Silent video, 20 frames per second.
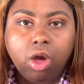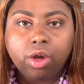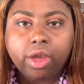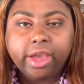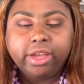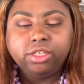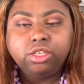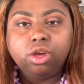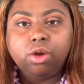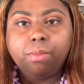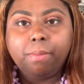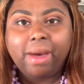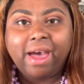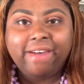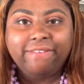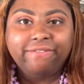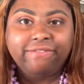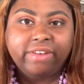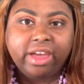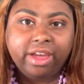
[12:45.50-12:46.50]
Okay, so my
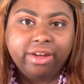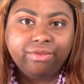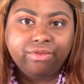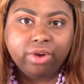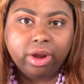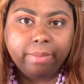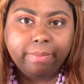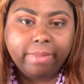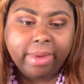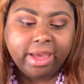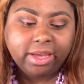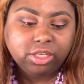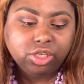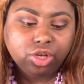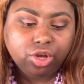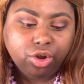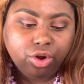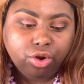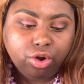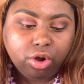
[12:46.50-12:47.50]
favorite
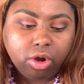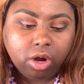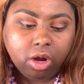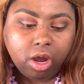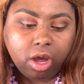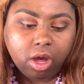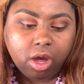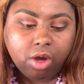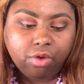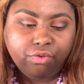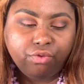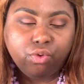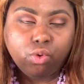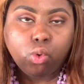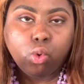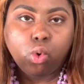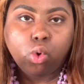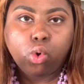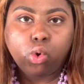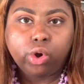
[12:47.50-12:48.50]
mascara
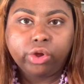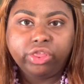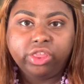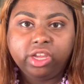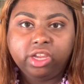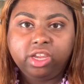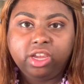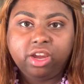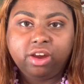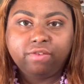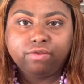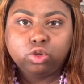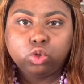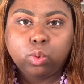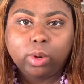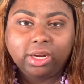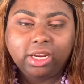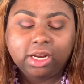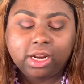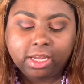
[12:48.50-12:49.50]
for the year of
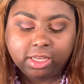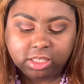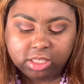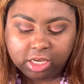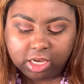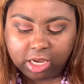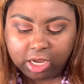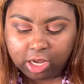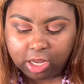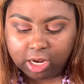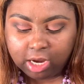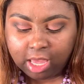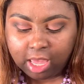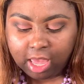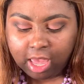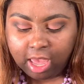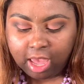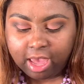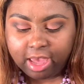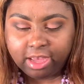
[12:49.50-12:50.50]
2019
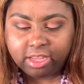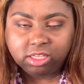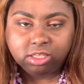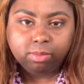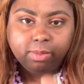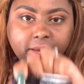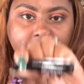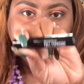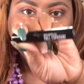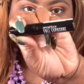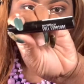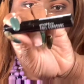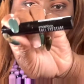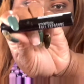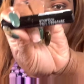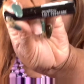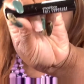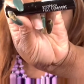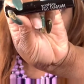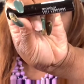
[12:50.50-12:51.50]
has been
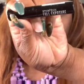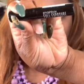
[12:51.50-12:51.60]
this